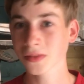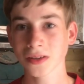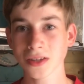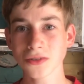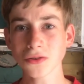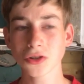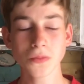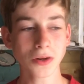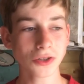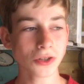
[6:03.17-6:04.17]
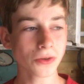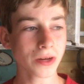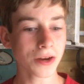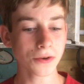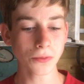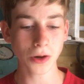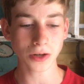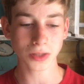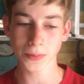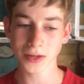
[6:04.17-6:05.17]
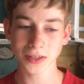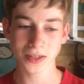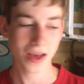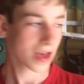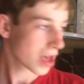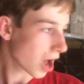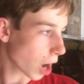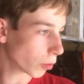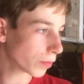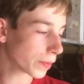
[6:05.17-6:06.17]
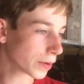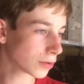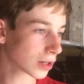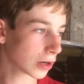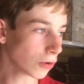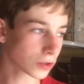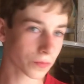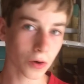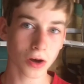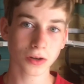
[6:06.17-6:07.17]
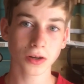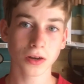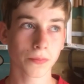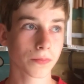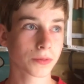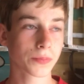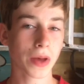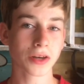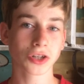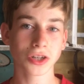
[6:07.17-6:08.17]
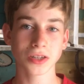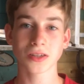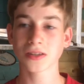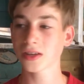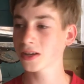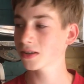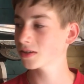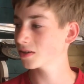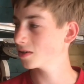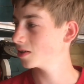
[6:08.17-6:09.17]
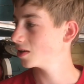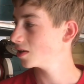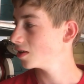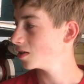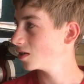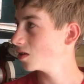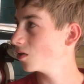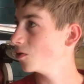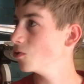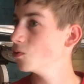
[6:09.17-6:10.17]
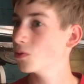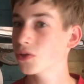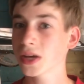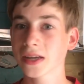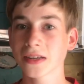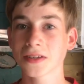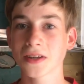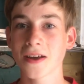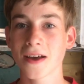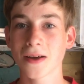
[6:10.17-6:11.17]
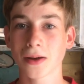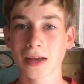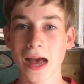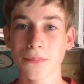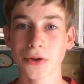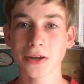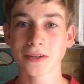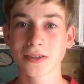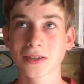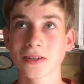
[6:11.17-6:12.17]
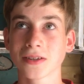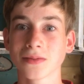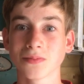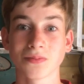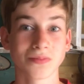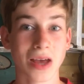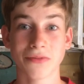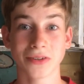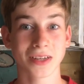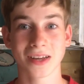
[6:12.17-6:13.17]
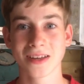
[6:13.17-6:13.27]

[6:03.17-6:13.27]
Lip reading: there's not too much to do in that new workspace. I will be building lots of work benches and things and new things in there, cabinets, everything.